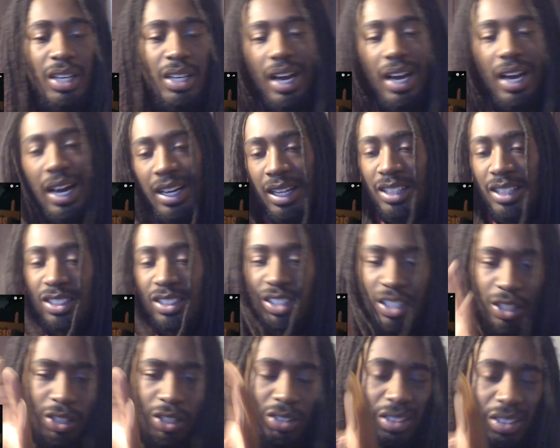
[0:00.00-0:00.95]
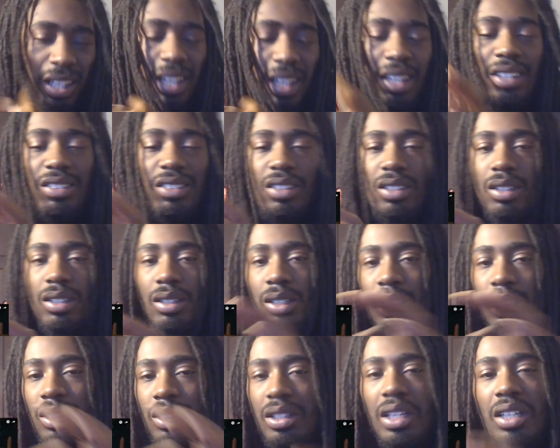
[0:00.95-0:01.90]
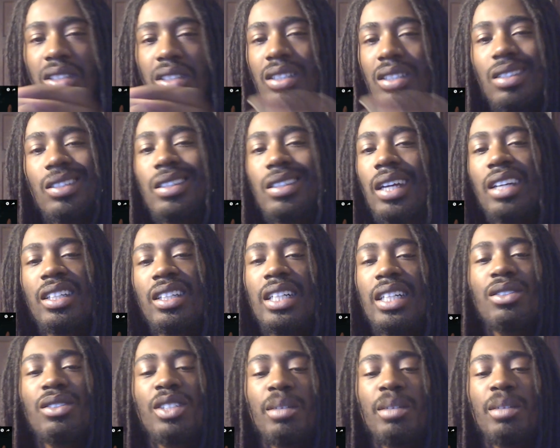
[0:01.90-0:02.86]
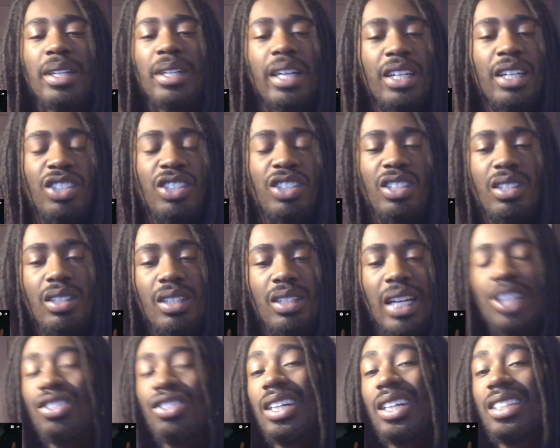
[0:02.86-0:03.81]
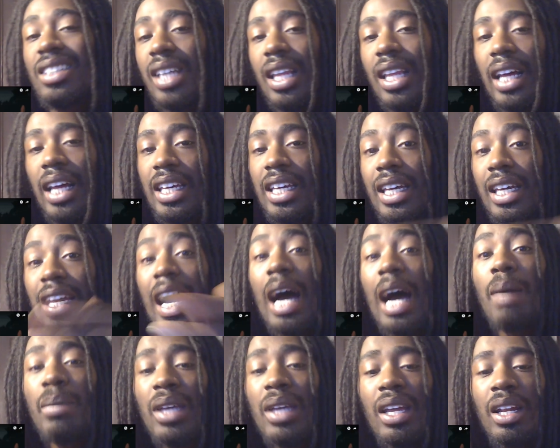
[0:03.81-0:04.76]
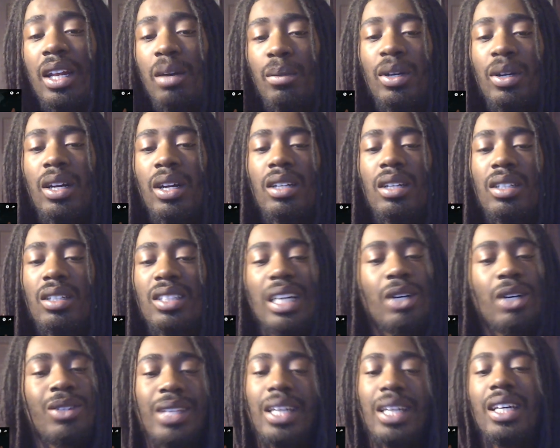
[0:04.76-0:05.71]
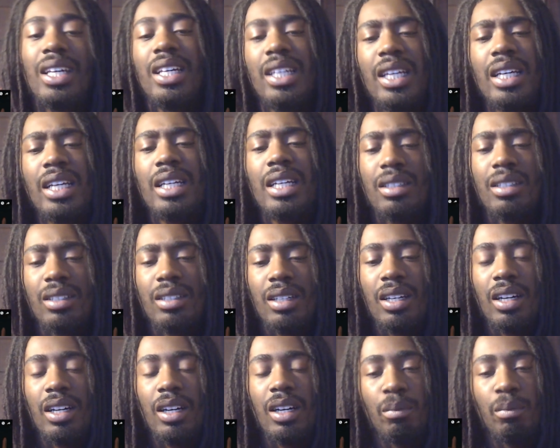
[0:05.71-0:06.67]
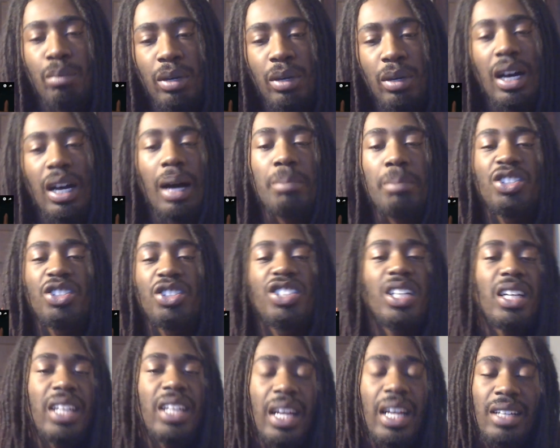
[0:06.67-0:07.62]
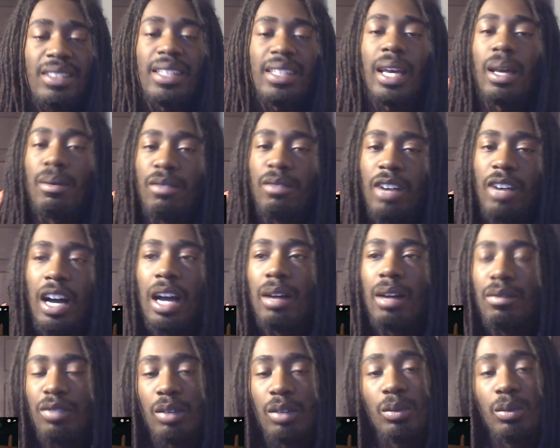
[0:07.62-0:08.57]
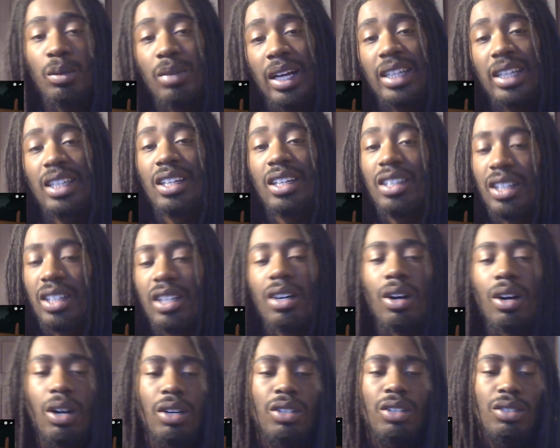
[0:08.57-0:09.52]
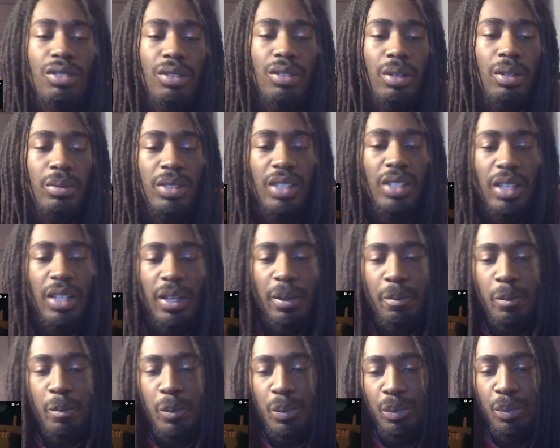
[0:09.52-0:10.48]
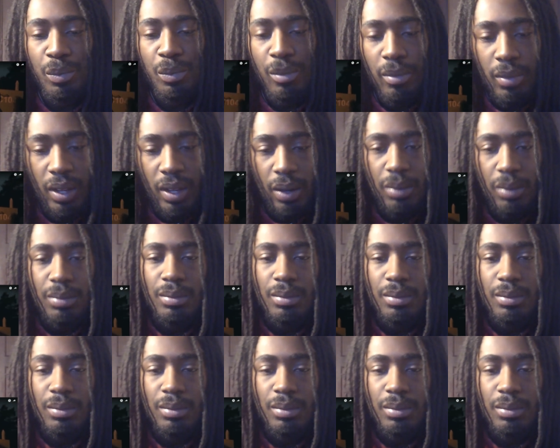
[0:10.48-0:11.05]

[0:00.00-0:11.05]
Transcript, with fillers: It's little things, little things that's standing out to me that just, not trying to say like he copying them or nothing, because I don't think he is, but I'm just getting that same vibe from him, like he a good artist, you know what I'm